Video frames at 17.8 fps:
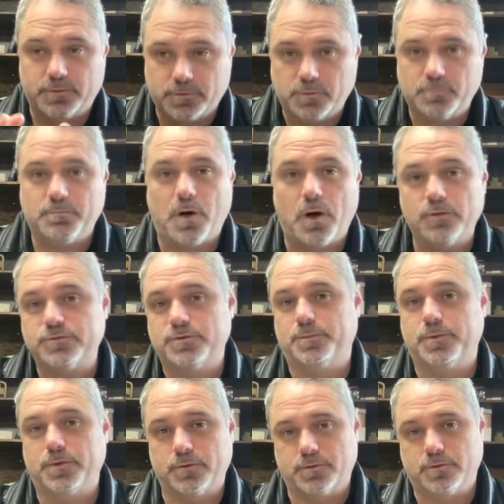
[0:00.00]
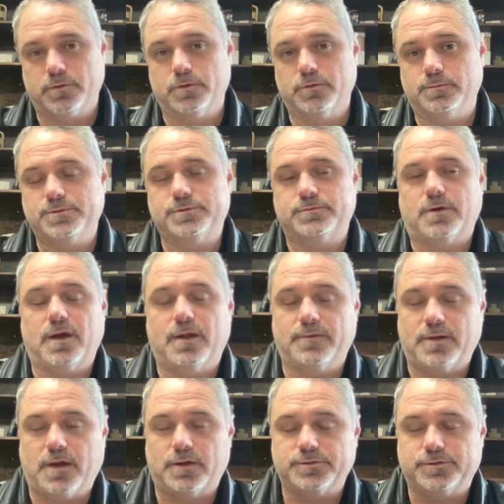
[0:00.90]
Multiple groups, right?
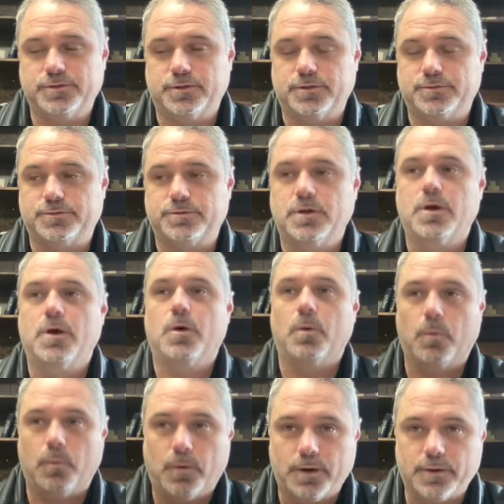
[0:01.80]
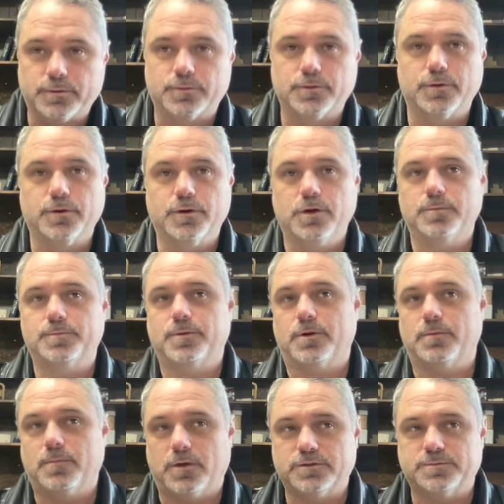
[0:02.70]
Not just one group
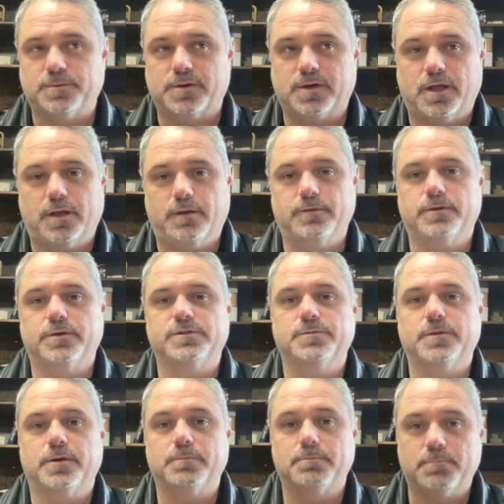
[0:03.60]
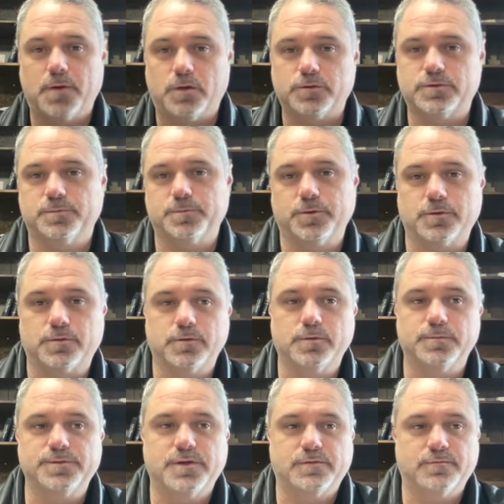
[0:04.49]
or multiple coyotes, but multiple
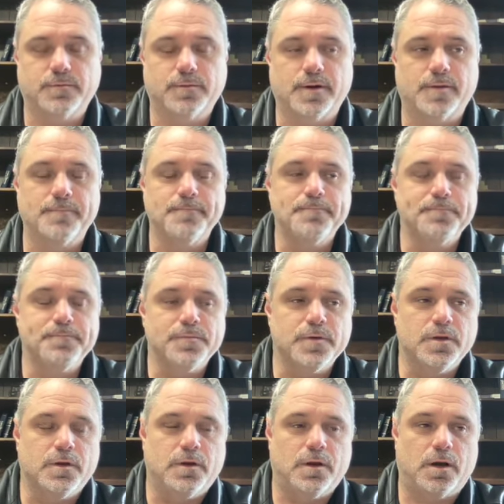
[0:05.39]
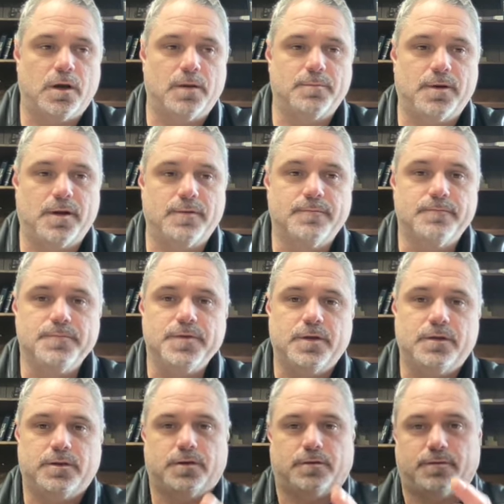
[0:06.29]
groups everywhere. But
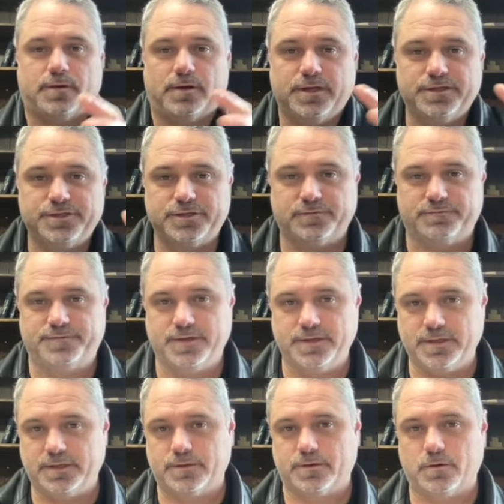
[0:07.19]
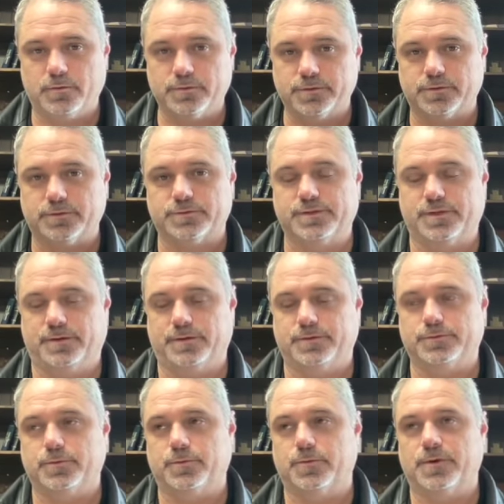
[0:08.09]
they're each defending their own little
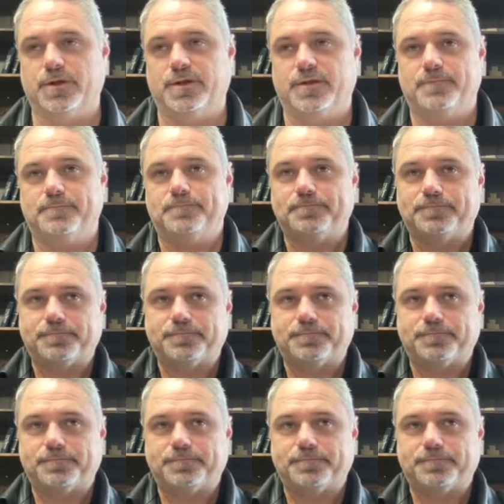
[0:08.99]
territory, and